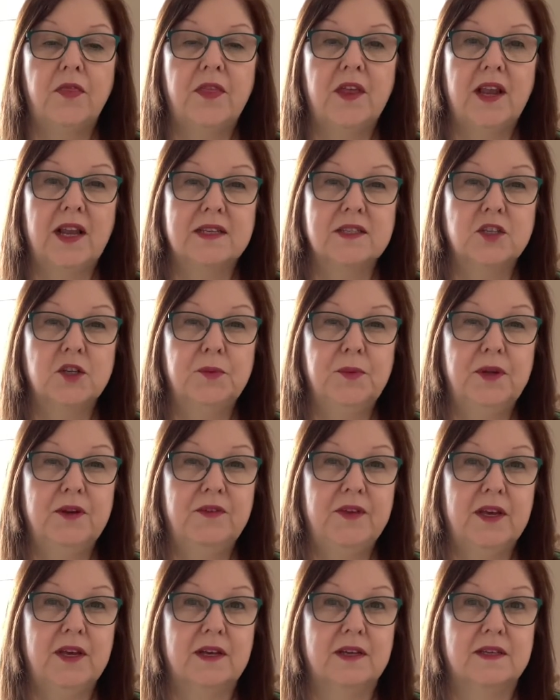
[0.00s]
The last couple
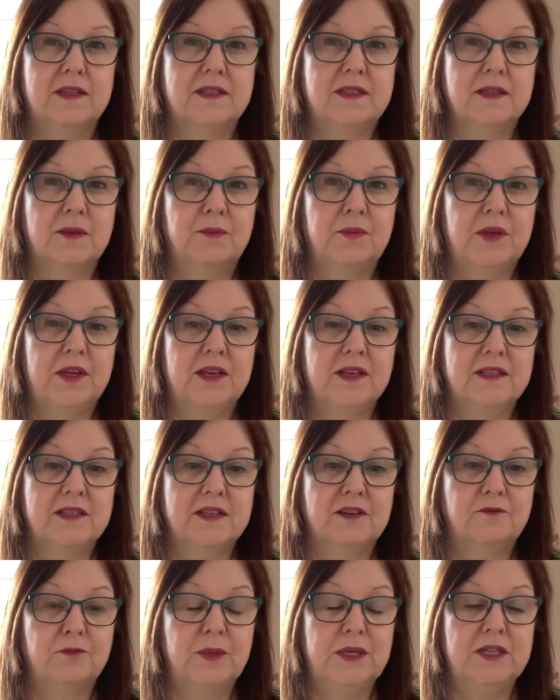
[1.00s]
of years,
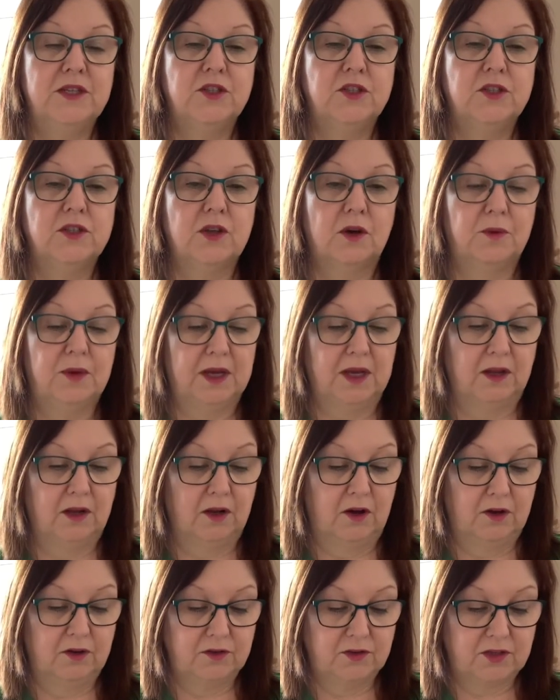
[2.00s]
because I've been sewing a
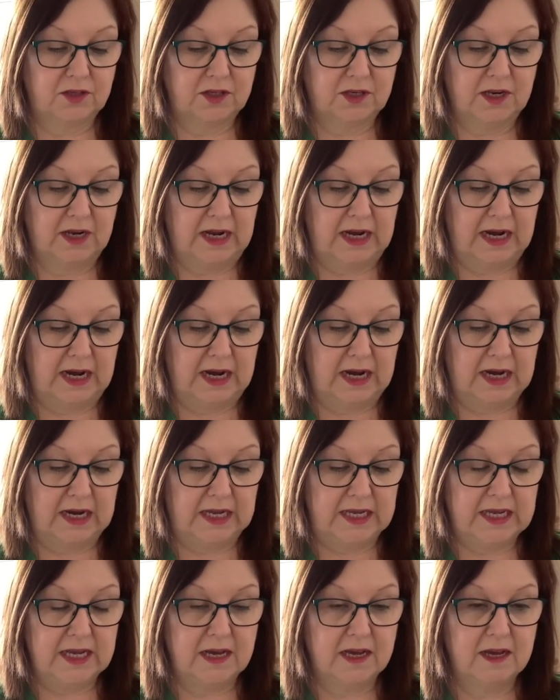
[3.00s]
lot,
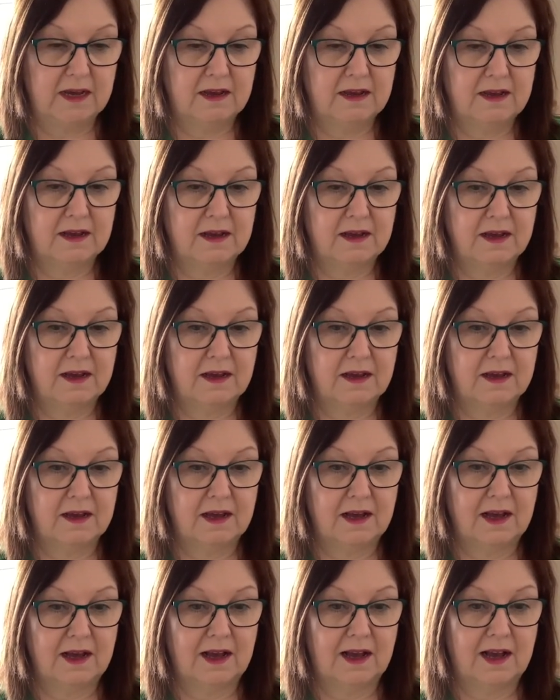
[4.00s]
I
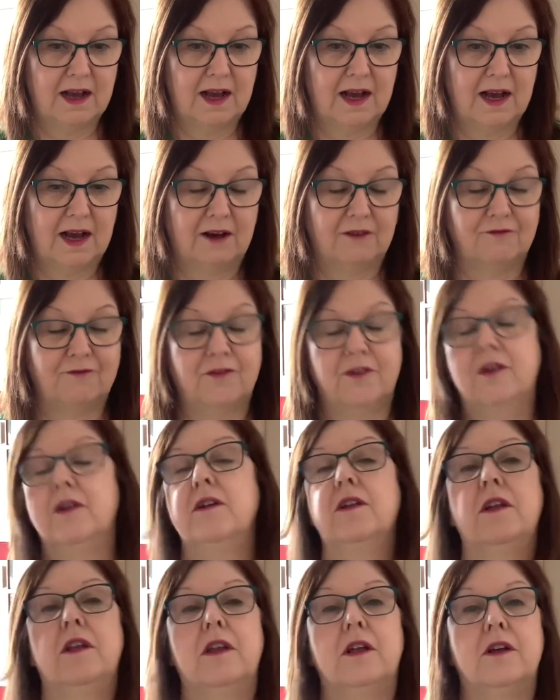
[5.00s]
have
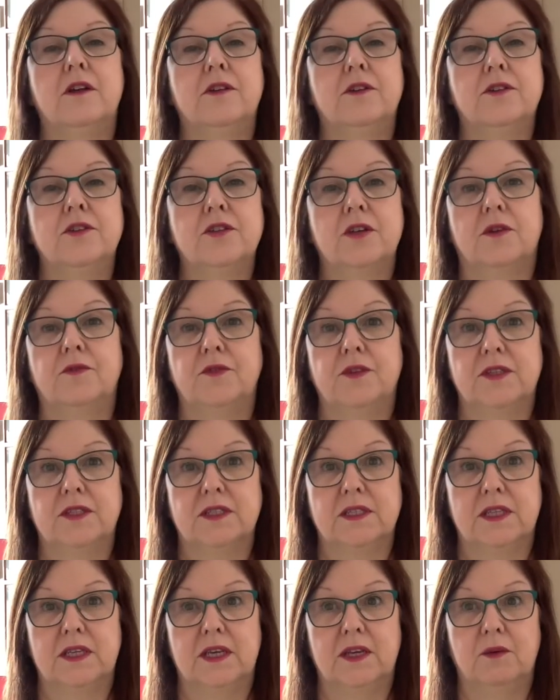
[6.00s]
learned
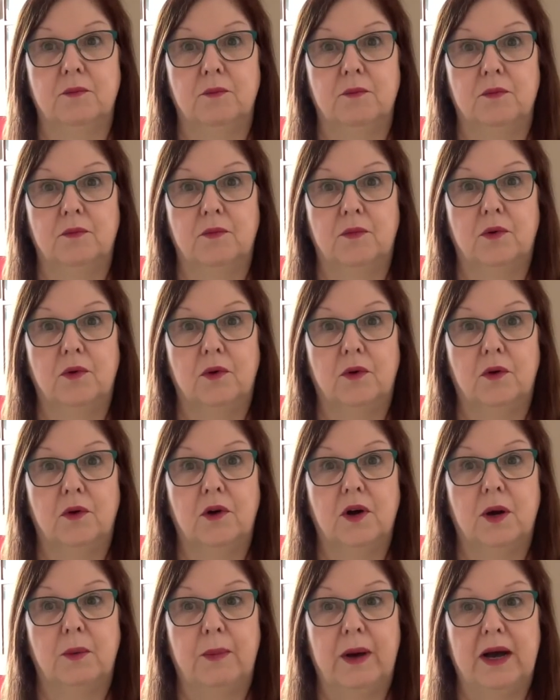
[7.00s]
obviously
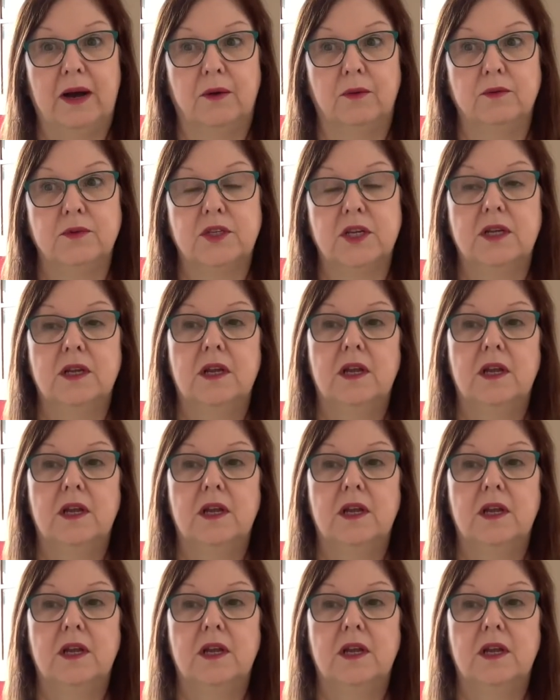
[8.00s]
more about